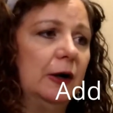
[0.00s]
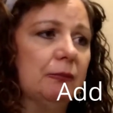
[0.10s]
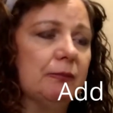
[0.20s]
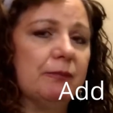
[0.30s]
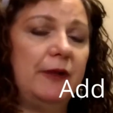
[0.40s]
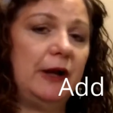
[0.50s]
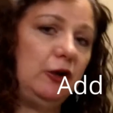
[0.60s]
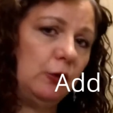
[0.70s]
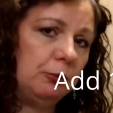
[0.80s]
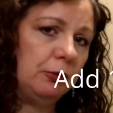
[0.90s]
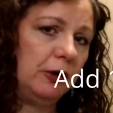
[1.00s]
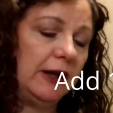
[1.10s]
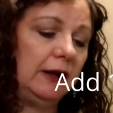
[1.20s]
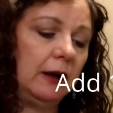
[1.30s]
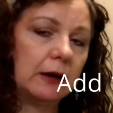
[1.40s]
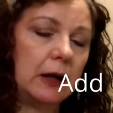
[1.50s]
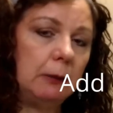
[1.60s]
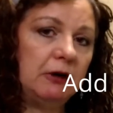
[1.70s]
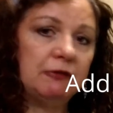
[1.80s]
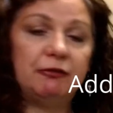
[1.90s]
then you would put in a cup of
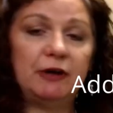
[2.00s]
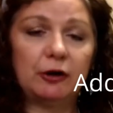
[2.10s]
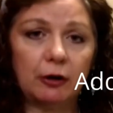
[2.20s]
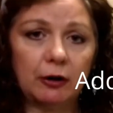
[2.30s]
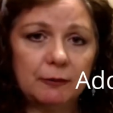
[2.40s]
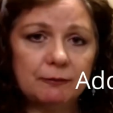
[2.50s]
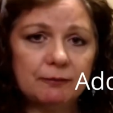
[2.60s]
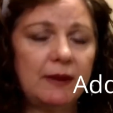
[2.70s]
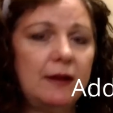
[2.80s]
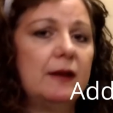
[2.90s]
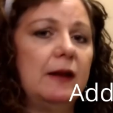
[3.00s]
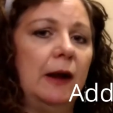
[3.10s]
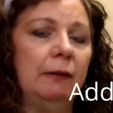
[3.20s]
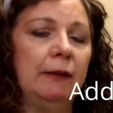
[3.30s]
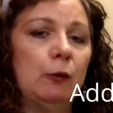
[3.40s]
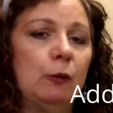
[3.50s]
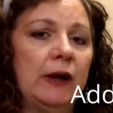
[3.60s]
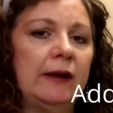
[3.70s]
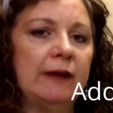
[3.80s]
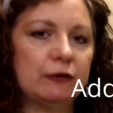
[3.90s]
vinegar. That way,
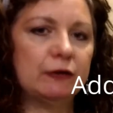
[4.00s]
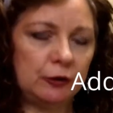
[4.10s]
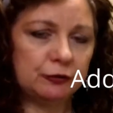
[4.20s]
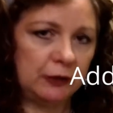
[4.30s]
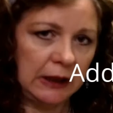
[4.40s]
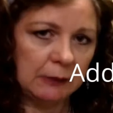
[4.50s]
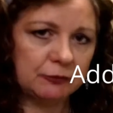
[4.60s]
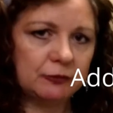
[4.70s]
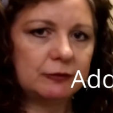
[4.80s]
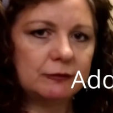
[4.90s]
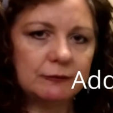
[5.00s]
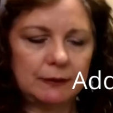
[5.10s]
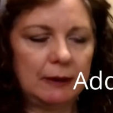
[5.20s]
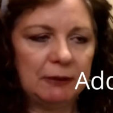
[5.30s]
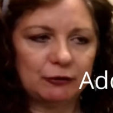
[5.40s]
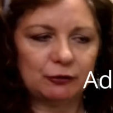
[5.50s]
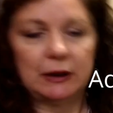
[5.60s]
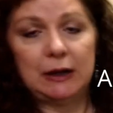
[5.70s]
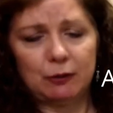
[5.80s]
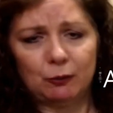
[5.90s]
that also helps, I'm not sure how or
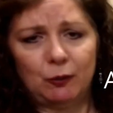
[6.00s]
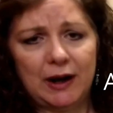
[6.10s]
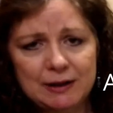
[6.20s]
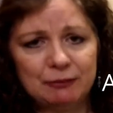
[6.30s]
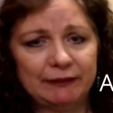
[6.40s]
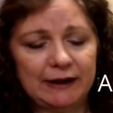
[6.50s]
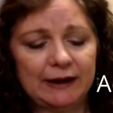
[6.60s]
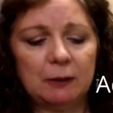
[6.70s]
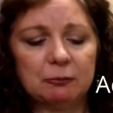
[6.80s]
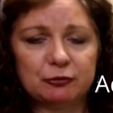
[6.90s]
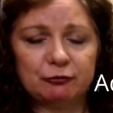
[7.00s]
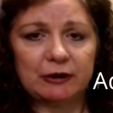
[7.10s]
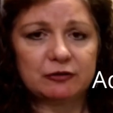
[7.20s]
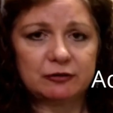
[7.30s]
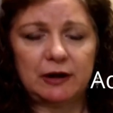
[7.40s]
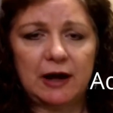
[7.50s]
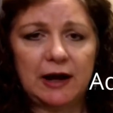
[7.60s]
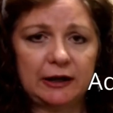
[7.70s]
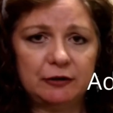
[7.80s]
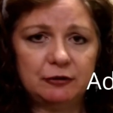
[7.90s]
why, but that helps fix the dye
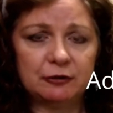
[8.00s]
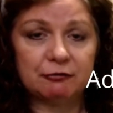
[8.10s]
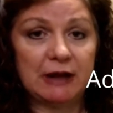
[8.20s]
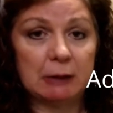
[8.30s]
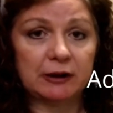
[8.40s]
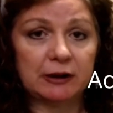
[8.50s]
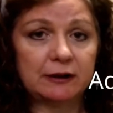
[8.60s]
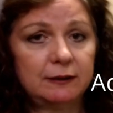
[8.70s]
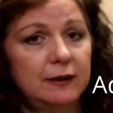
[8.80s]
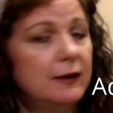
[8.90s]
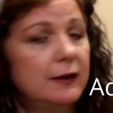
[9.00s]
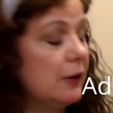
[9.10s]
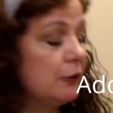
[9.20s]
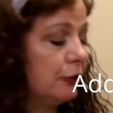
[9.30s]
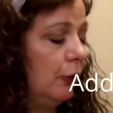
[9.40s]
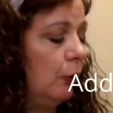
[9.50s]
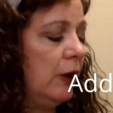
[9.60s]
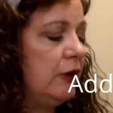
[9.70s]
into your fabric. So once you